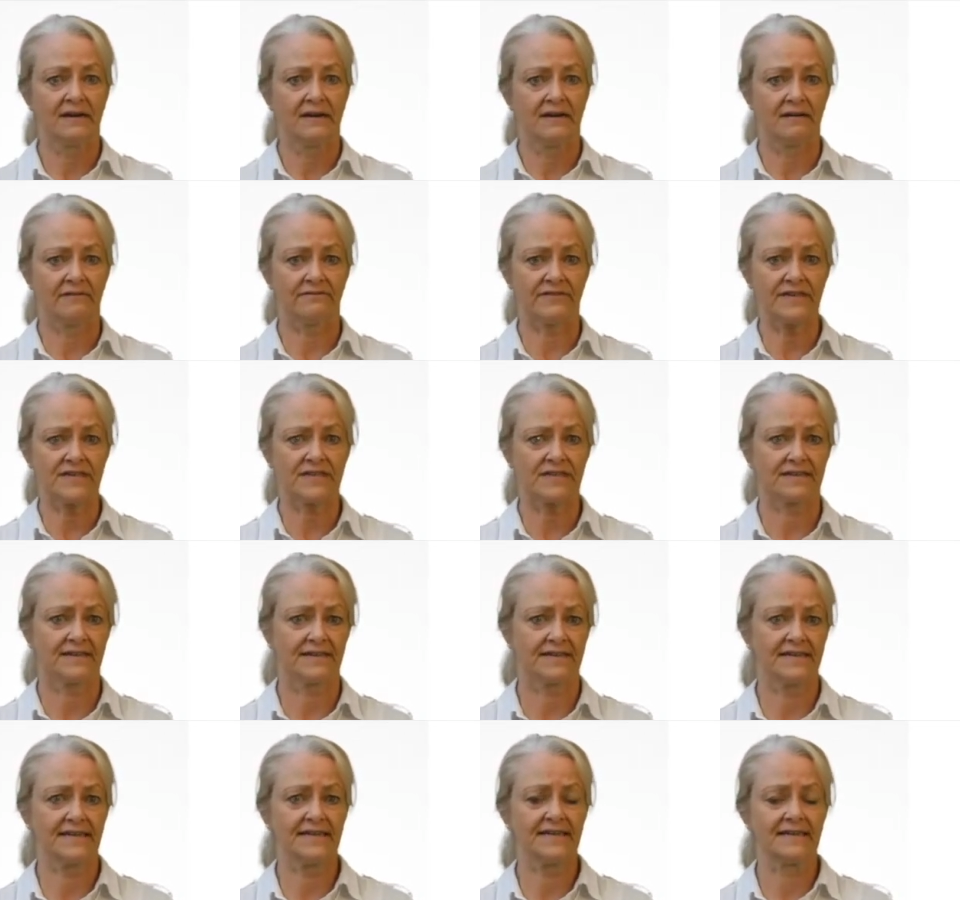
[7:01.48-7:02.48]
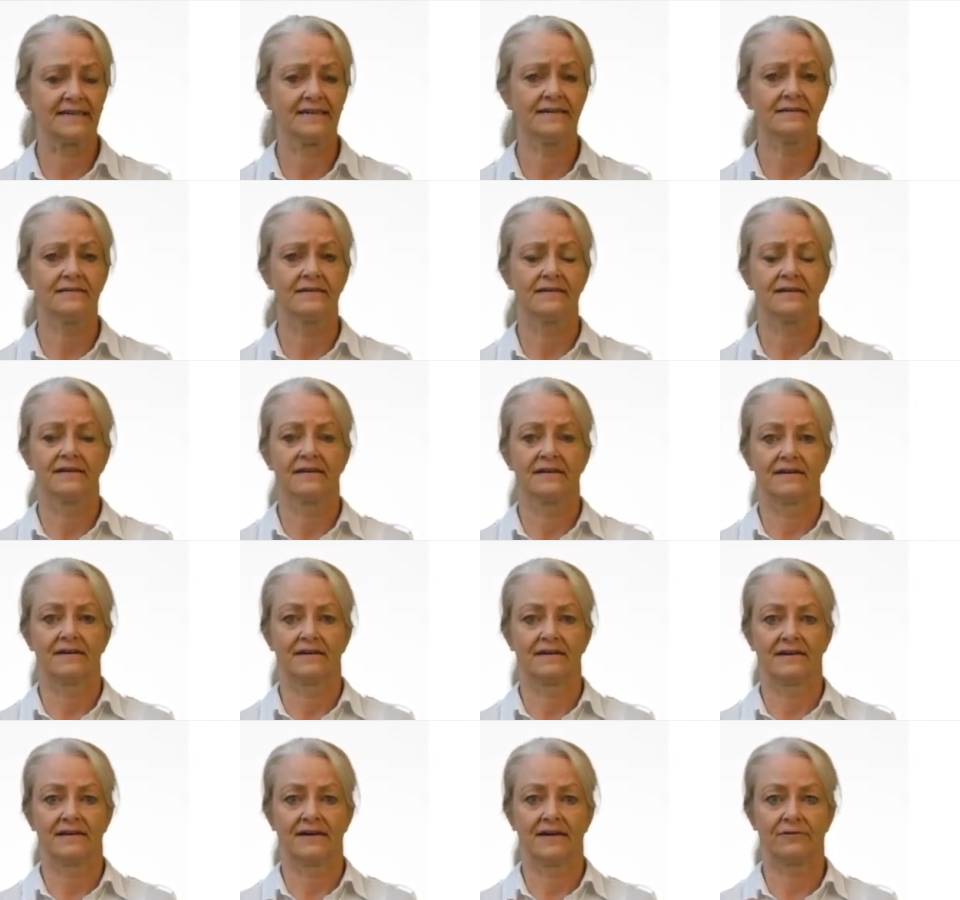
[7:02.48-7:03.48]
On this slide here,
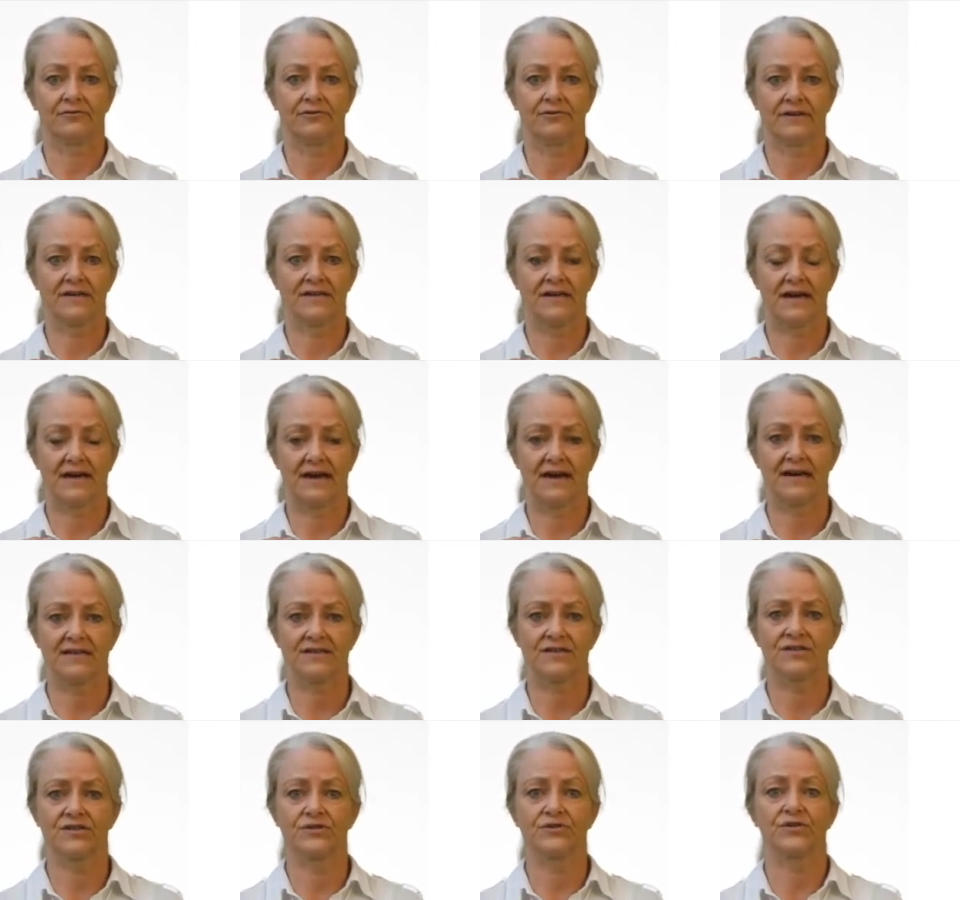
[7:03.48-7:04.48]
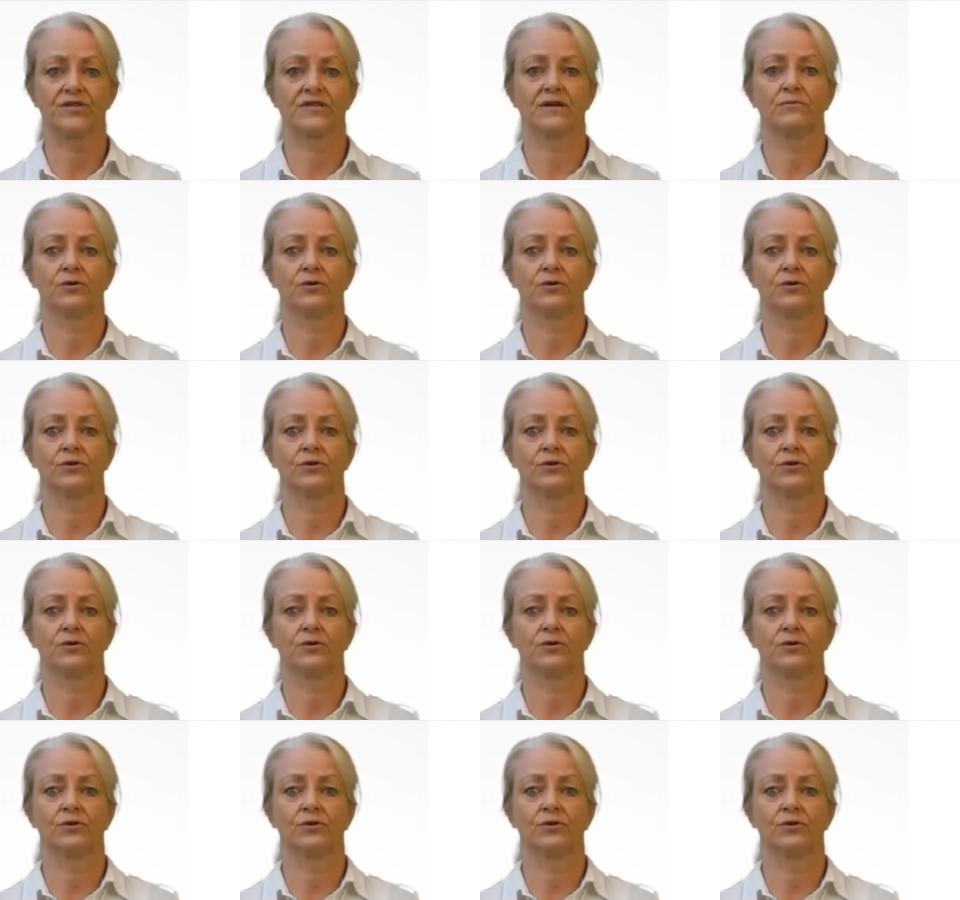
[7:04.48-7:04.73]
I'm going to ask you some